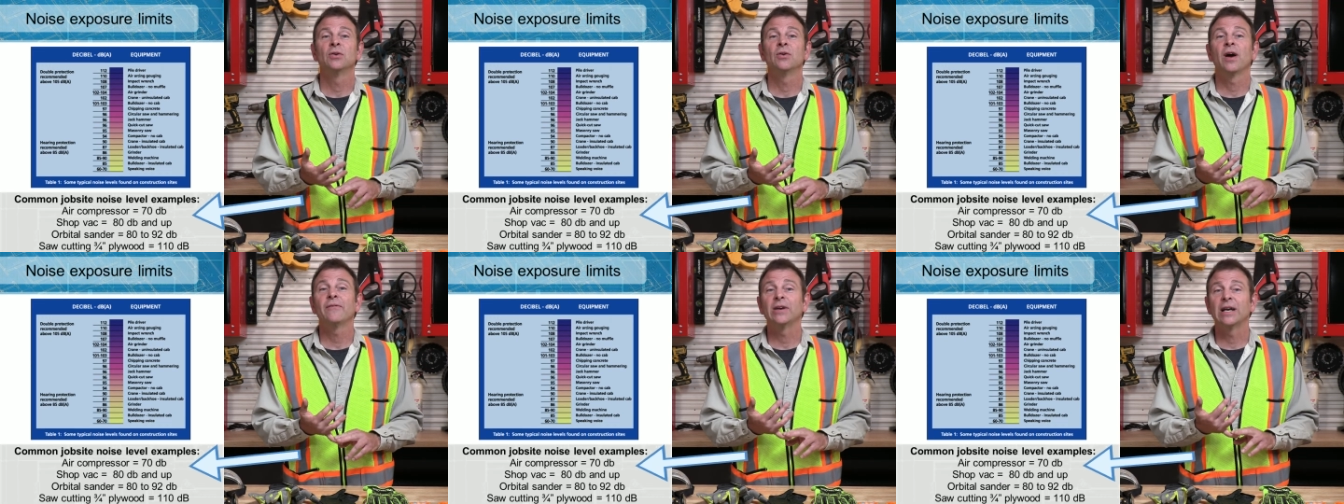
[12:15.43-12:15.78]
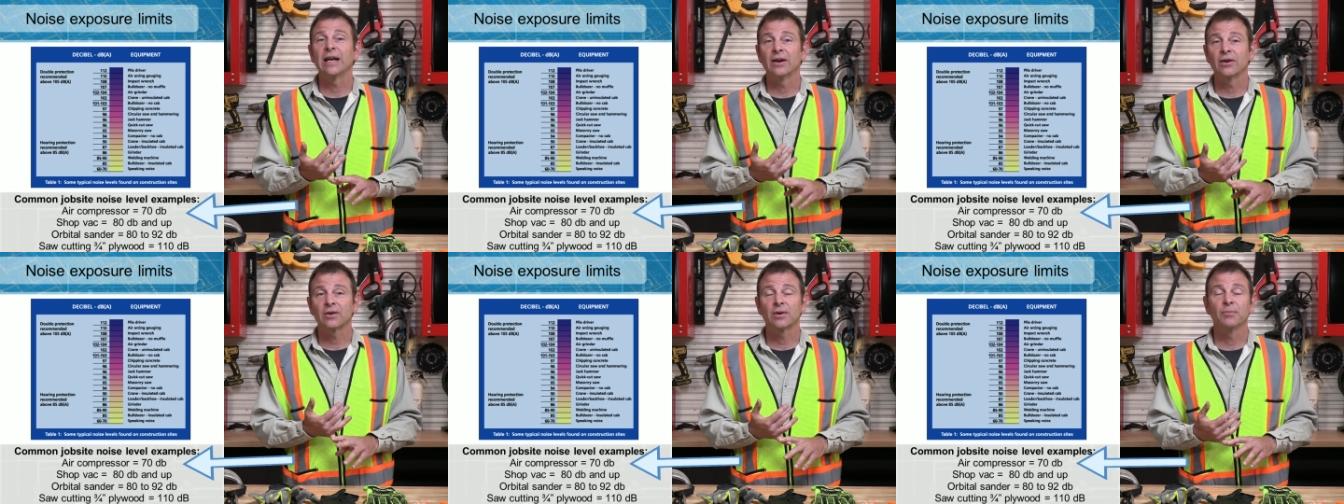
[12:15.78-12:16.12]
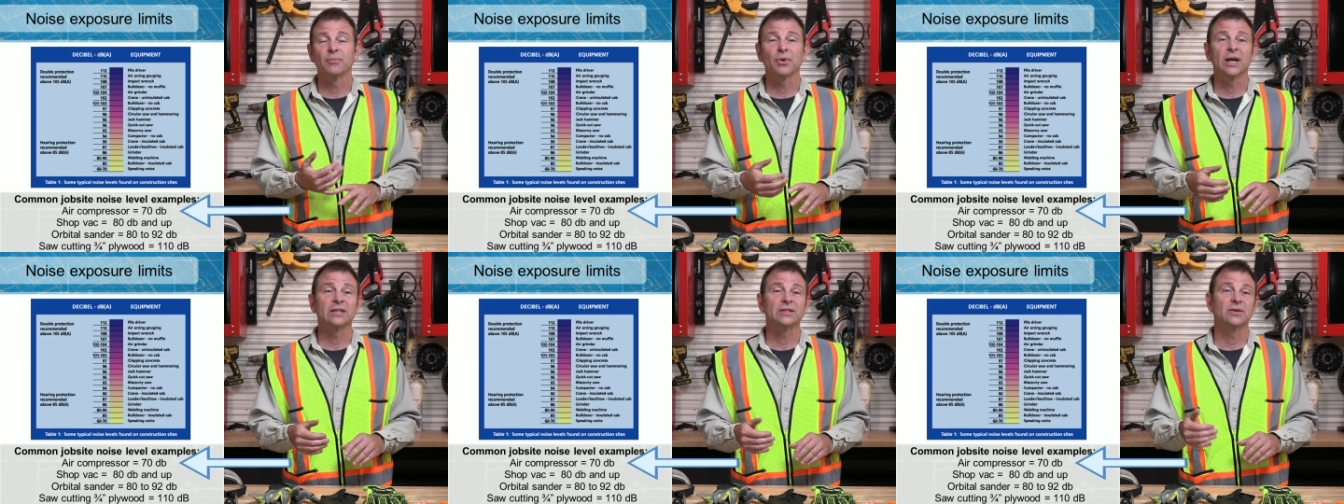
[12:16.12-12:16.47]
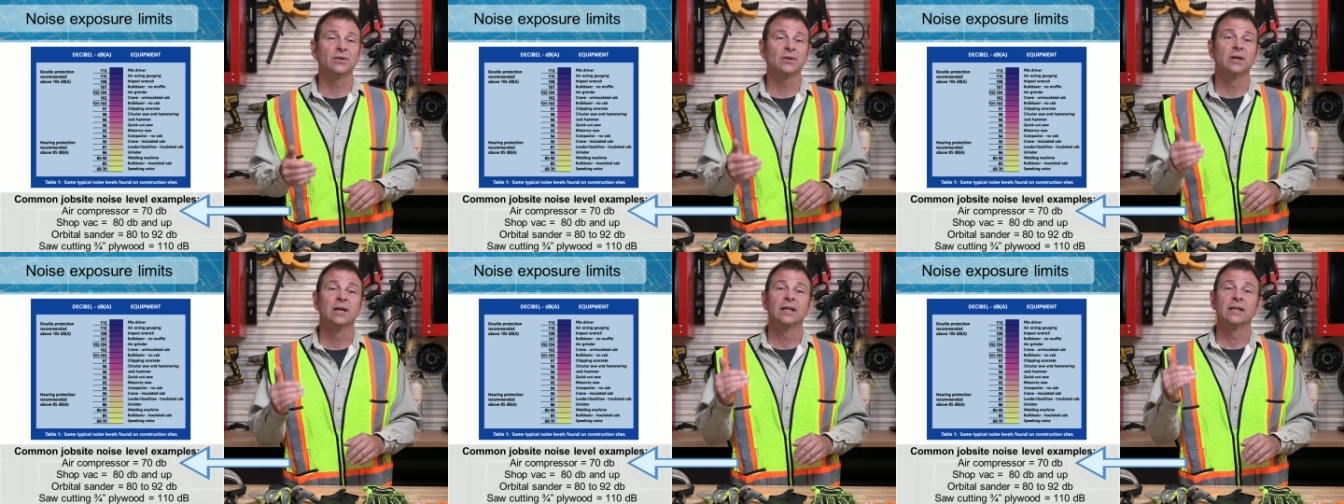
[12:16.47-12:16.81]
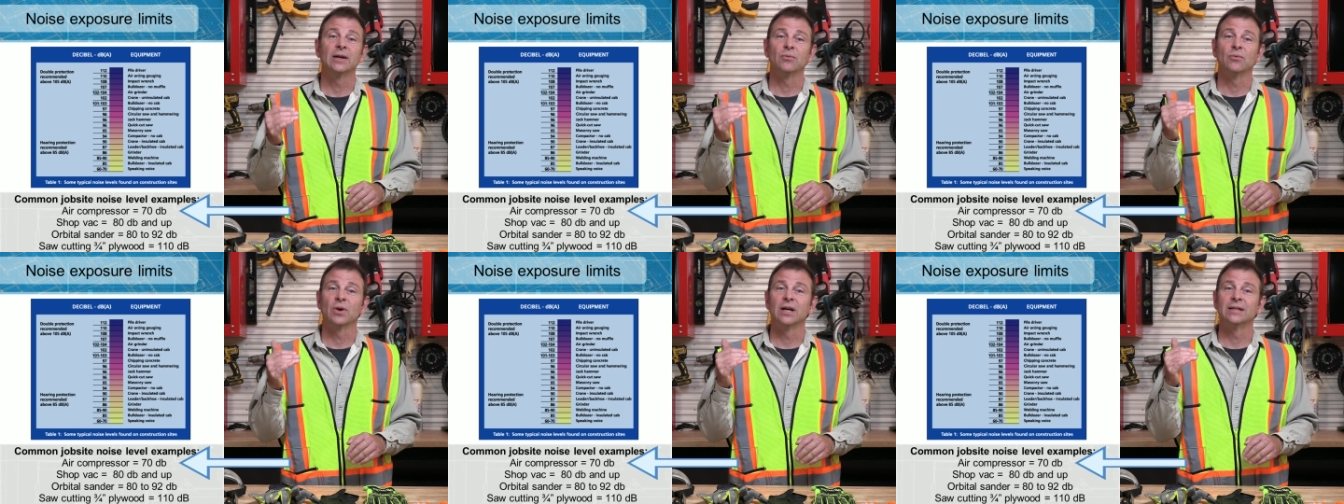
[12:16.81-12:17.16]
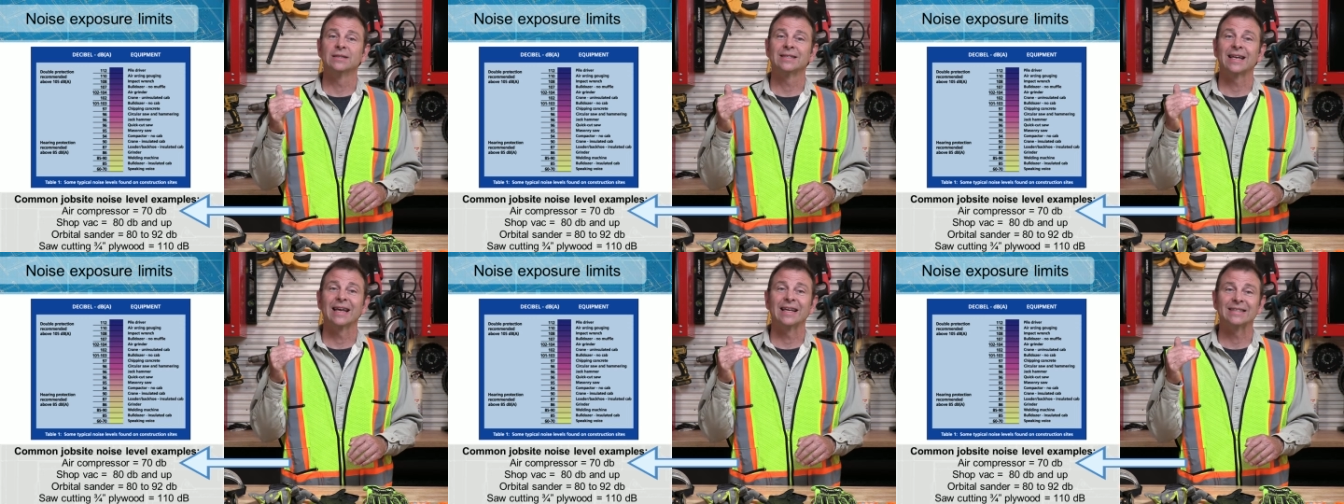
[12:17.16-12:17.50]
You have an air compressor that
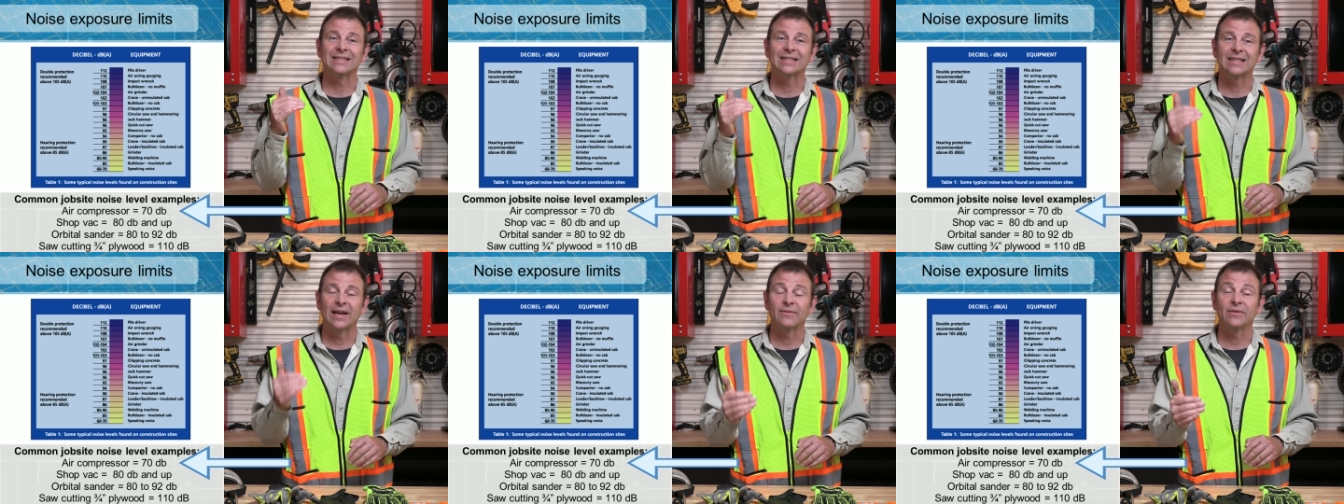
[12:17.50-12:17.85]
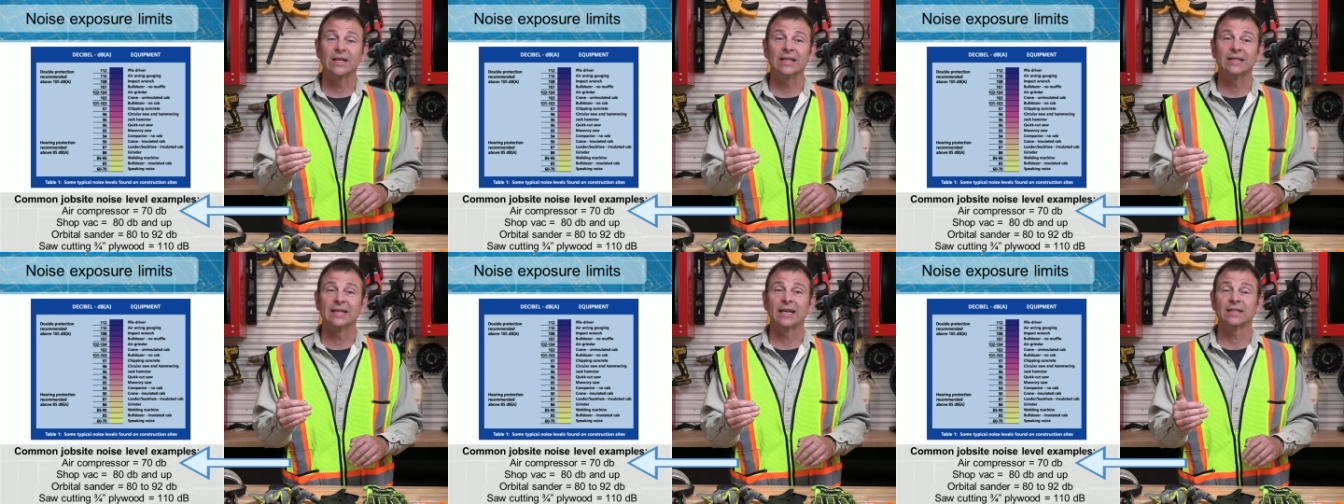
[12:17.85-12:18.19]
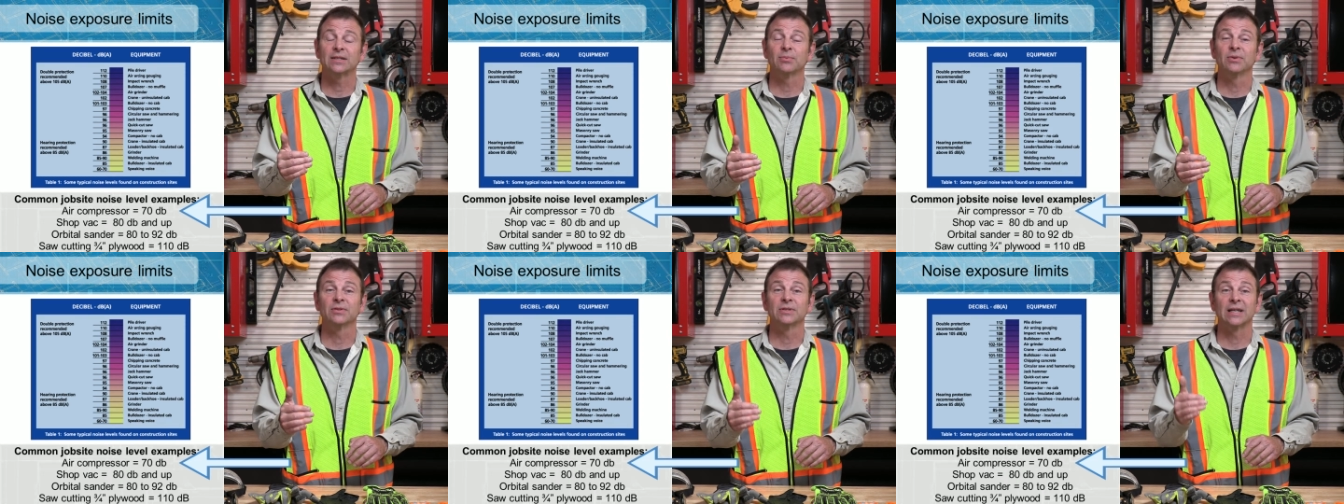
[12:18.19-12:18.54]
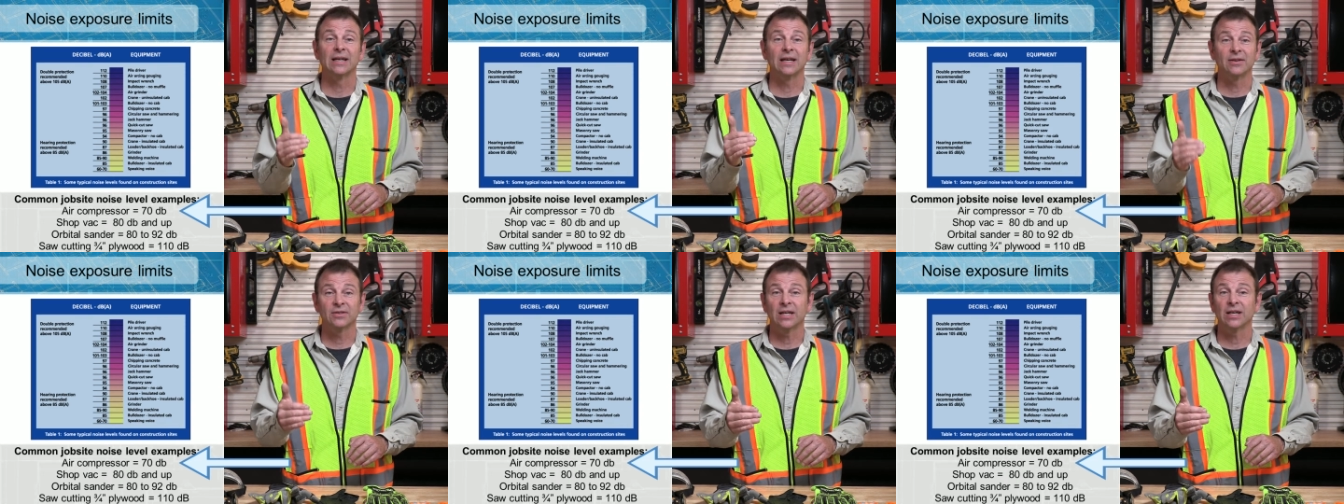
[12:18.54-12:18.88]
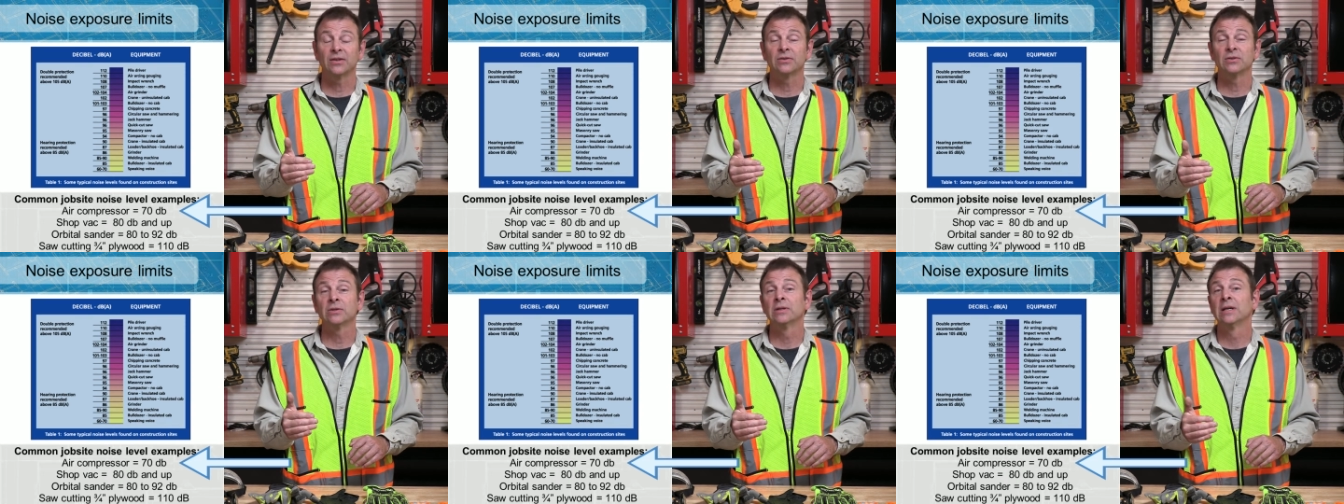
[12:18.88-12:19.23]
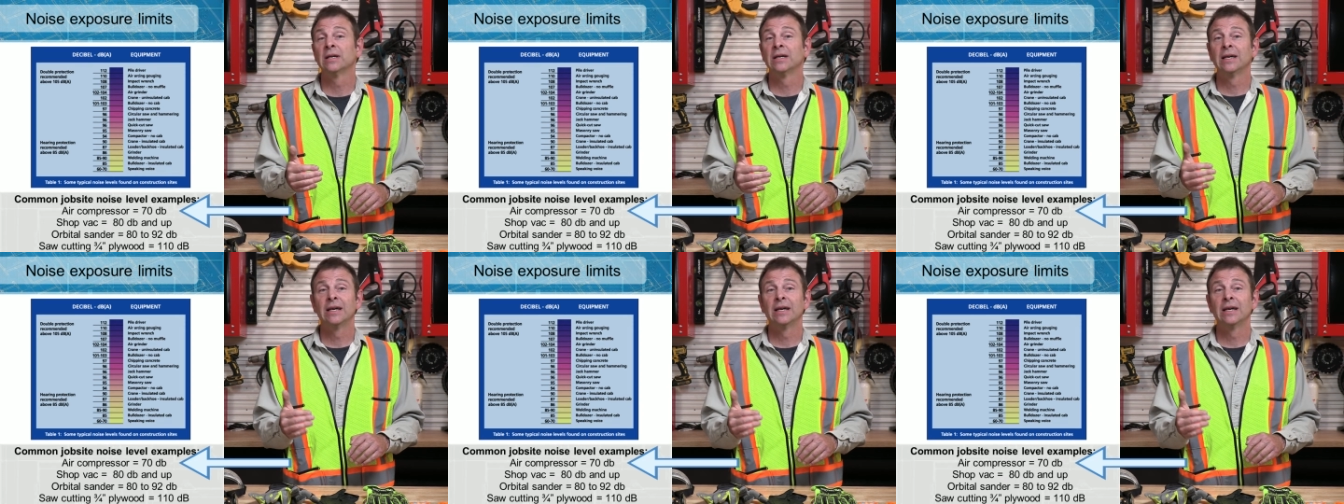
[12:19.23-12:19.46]
runs at seventy decibels, and I'll tell you,